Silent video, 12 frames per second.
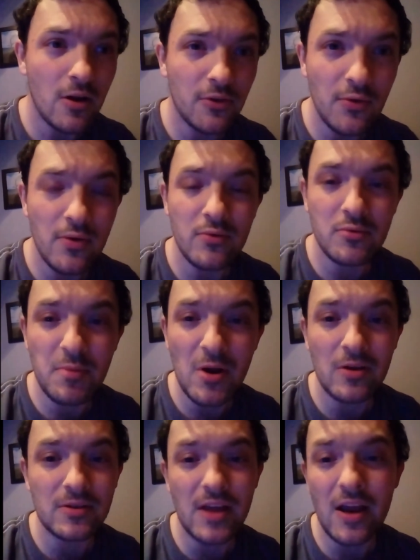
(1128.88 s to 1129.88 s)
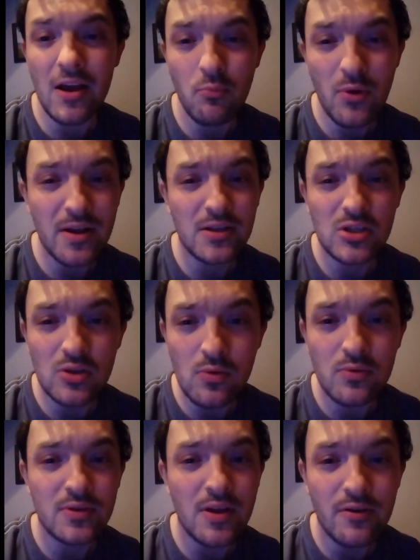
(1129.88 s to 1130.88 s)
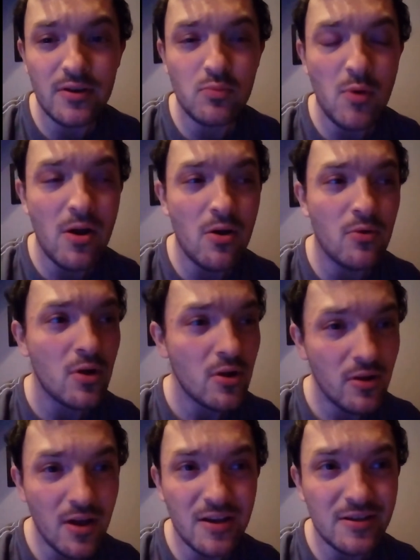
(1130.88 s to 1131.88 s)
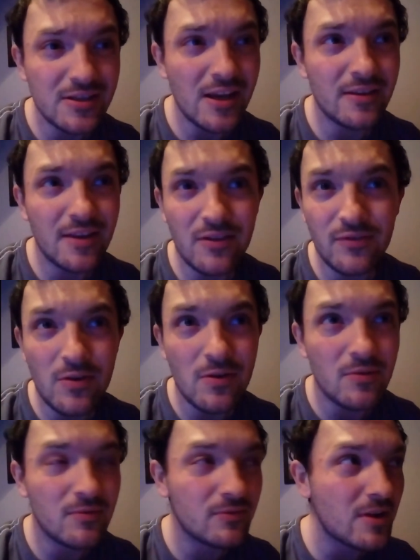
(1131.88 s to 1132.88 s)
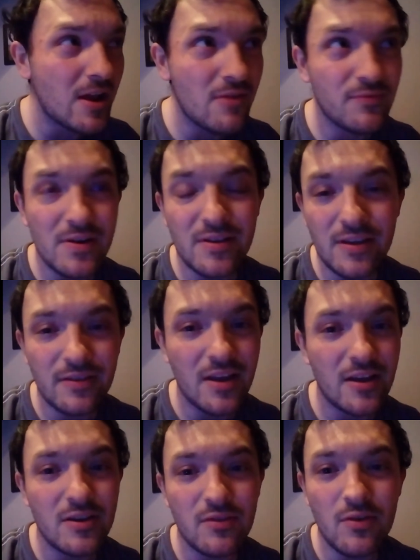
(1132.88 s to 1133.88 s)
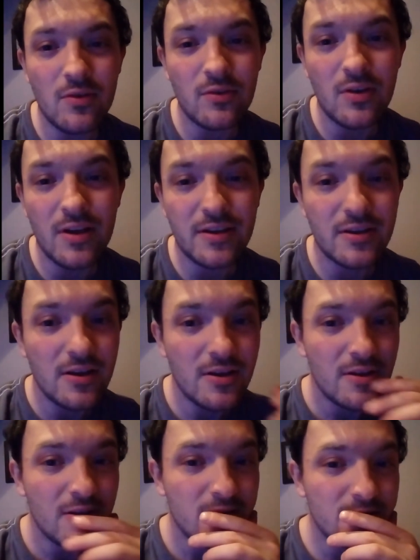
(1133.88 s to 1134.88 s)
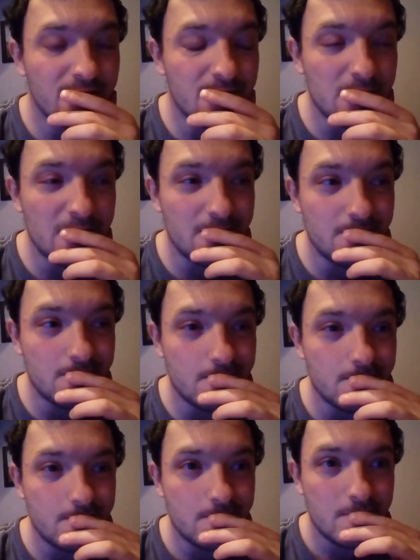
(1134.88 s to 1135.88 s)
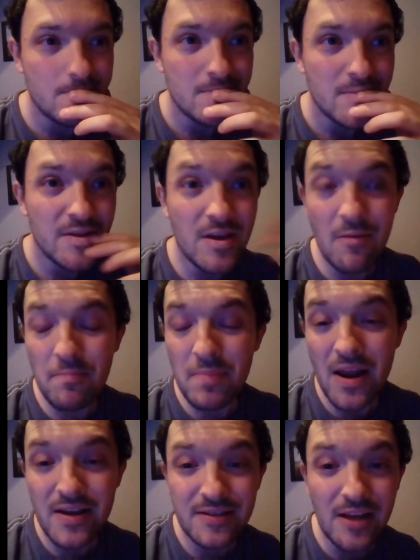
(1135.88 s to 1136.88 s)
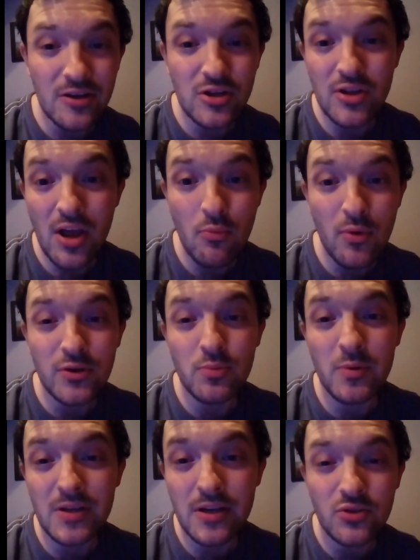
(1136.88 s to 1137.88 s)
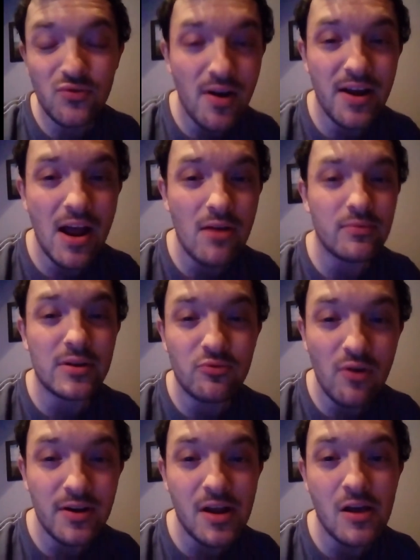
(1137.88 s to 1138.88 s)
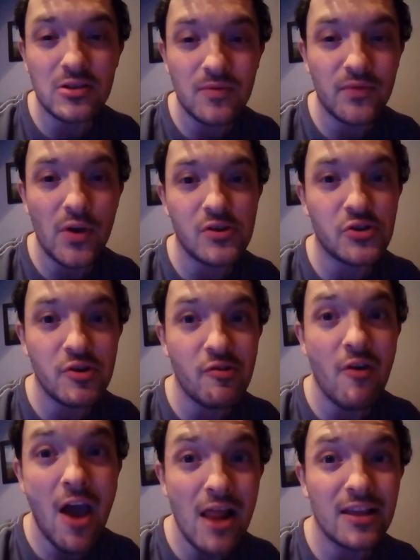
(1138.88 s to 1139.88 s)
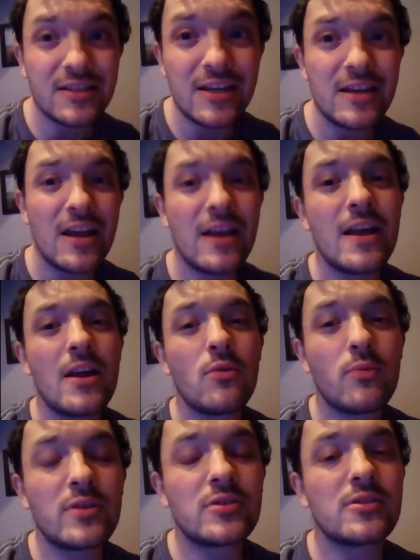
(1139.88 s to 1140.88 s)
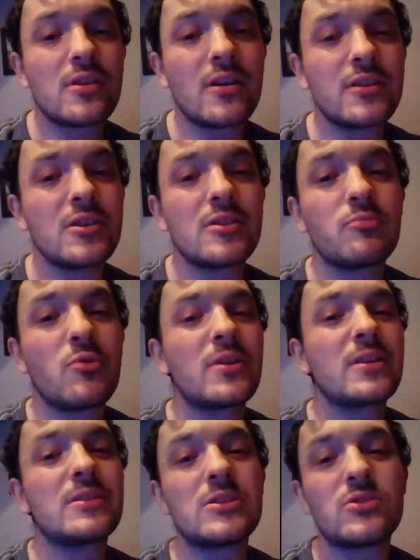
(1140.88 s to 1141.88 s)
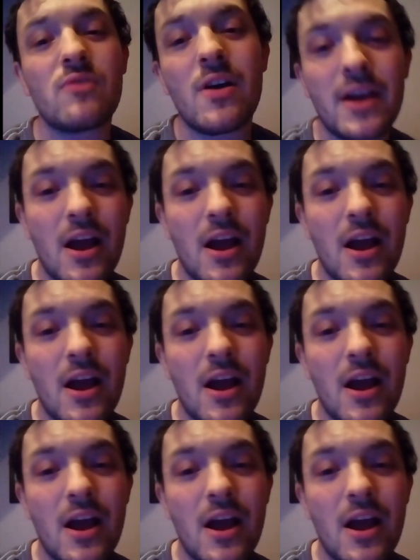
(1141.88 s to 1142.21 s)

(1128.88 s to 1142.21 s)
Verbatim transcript: I thought it was blast. They had weird stalls there as well. Like I said, they've got everything there. You've got like some. Um, yeah, PlayStation there, which we did try out. We tried out some virtual reality, which I just wanted to try